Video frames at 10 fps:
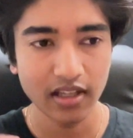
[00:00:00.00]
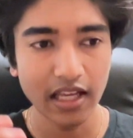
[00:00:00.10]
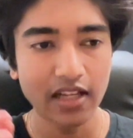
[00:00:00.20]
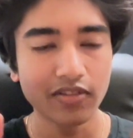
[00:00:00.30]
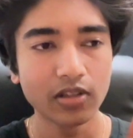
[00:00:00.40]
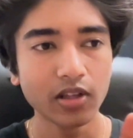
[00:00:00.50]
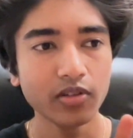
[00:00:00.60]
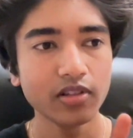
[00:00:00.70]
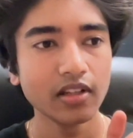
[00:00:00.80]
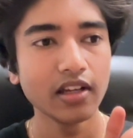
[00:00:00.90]
and if you
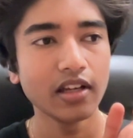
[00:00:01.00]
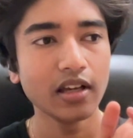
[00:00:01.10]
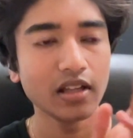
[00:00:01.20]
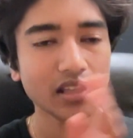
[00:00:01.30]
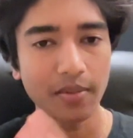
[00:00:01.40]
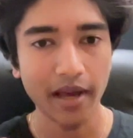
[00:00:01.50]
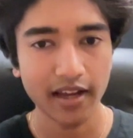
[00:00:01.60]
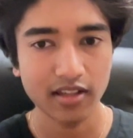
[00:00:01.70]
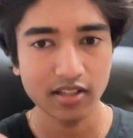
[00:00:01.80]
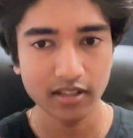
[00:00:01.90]
load that
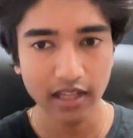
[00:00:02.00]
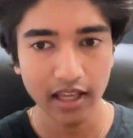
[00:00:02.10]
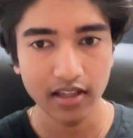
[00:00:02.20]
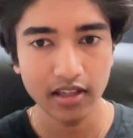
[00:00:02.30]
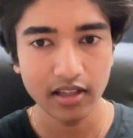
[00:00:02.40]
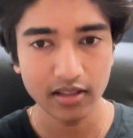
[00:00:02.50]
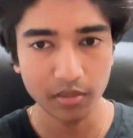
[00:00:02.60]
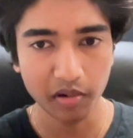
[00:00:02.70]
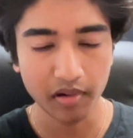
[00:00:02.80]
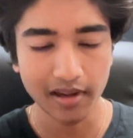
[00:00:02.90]
package into Anki, the
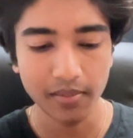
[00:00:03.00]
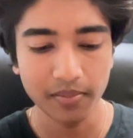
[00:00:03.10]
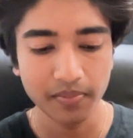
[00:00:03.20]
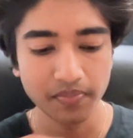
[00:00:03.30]
program,